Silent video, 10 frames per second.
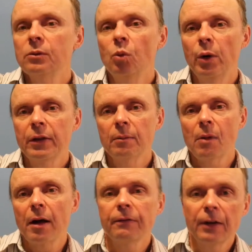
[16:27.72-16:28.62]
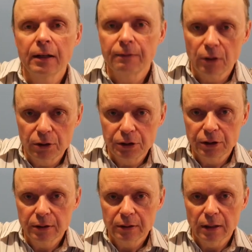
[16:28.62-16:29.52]
with a modified
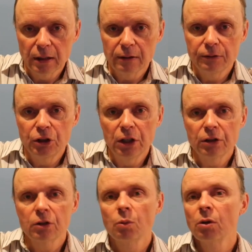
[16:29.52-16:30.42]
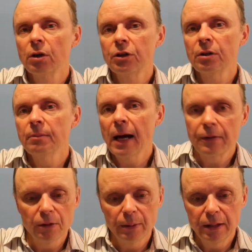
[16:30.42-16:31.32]
version of Jesus' words in
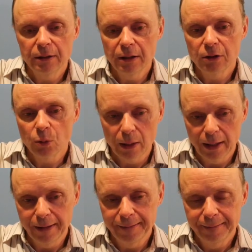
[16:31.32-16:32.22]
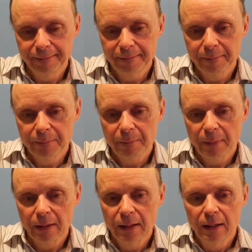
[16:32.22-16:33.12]
Matthew 18:20,
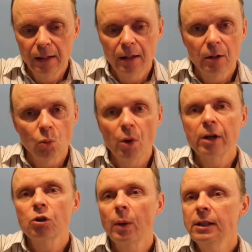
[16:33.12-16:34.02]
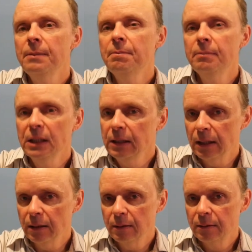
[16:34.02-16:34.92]
where 20
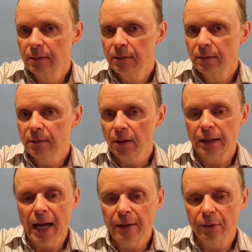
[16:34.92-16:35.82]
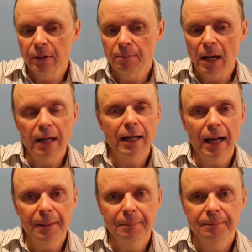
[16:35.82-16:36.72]
million are gathered in my
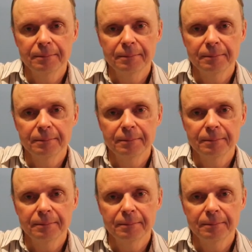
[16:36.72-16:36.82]
name,